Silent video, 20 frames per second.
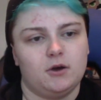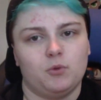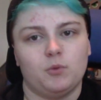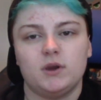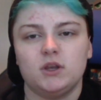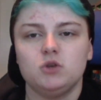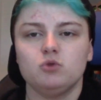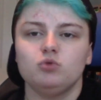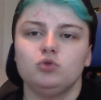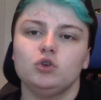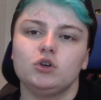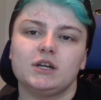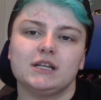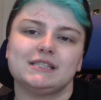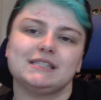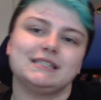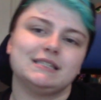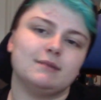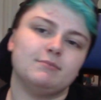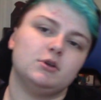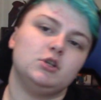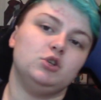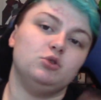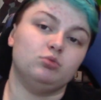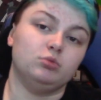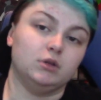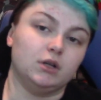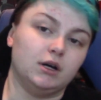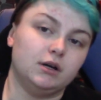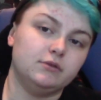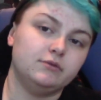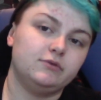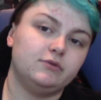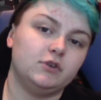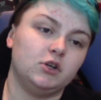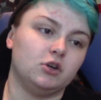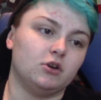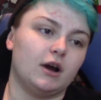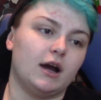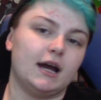when you look at someone you
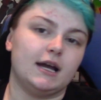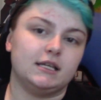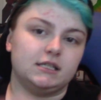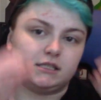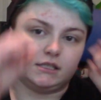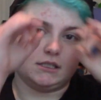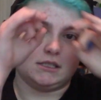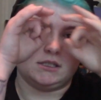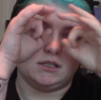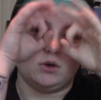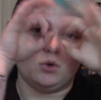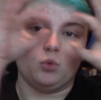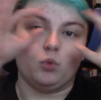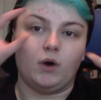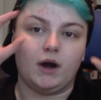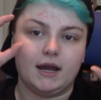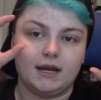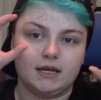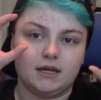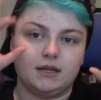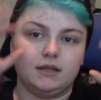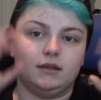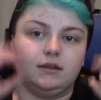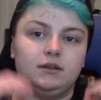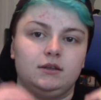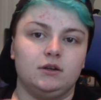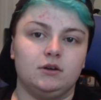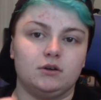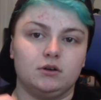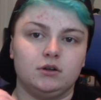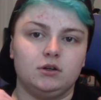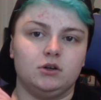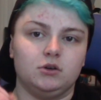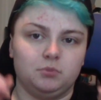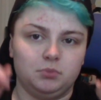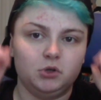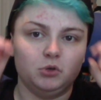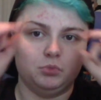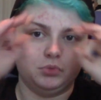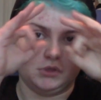love, your eyes widen,
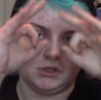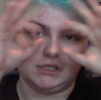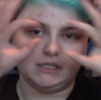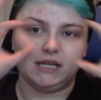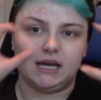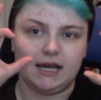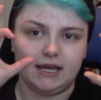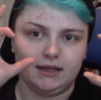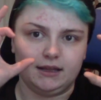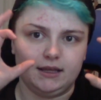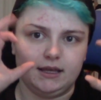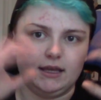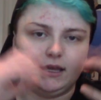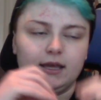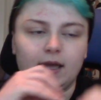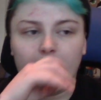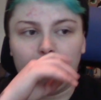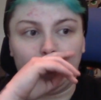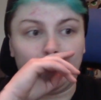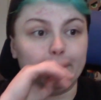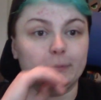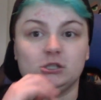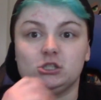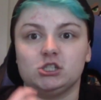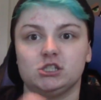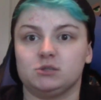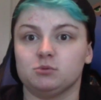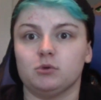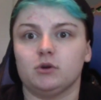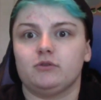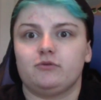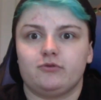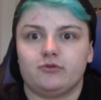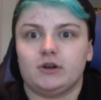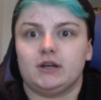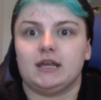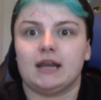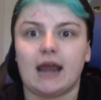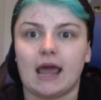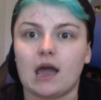your pupils dilate, which is what
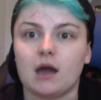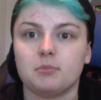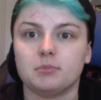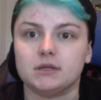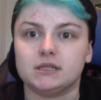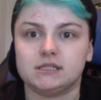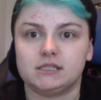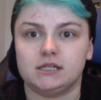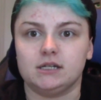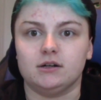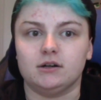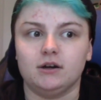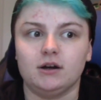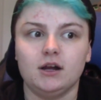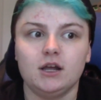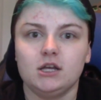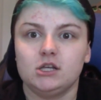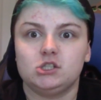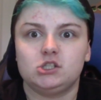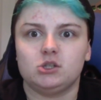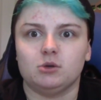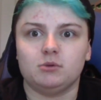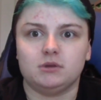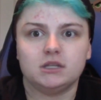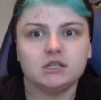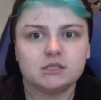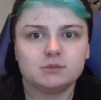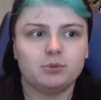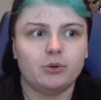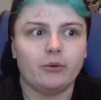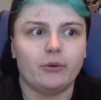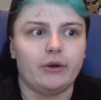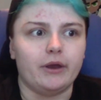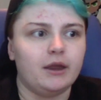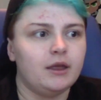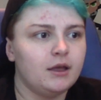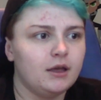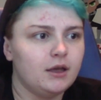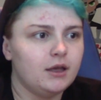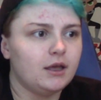freaking happens here. So at this
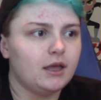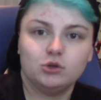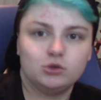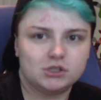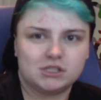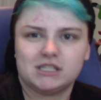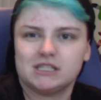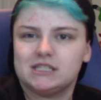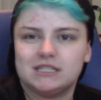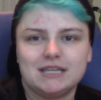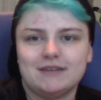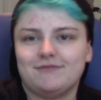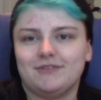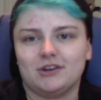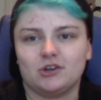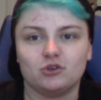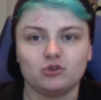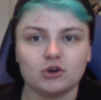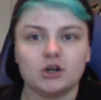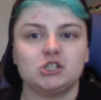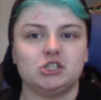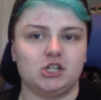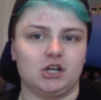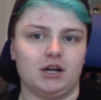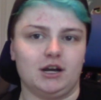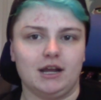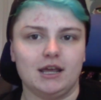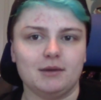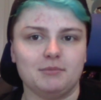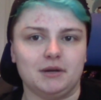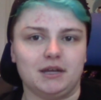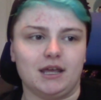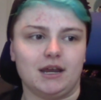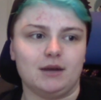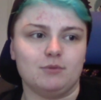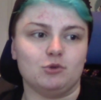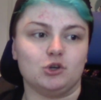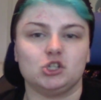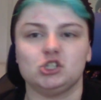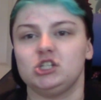point, Luz isn't even crushing on Amity
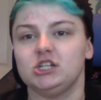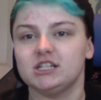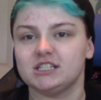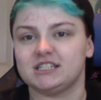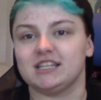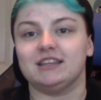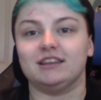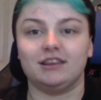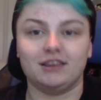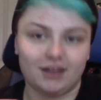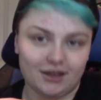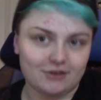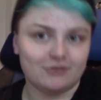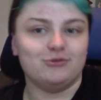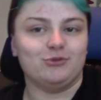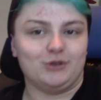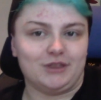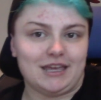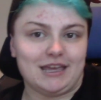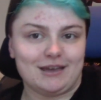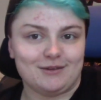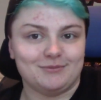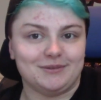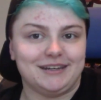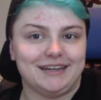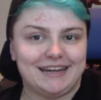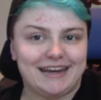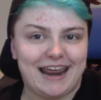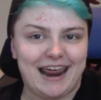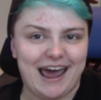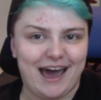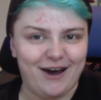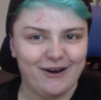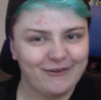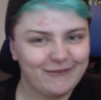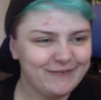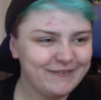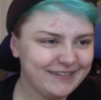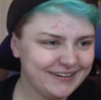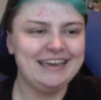anymore. She is in love with Amity now,